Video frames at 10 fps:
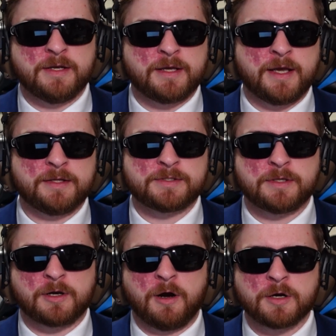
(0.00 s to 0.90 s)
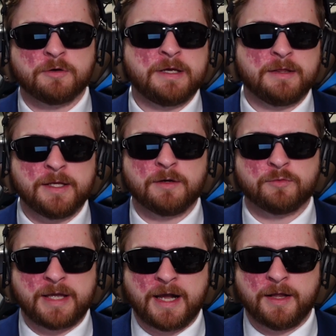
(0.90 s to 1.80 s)
negates the concrete legal
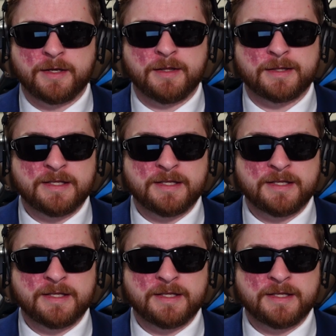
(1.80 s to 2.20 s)
reality that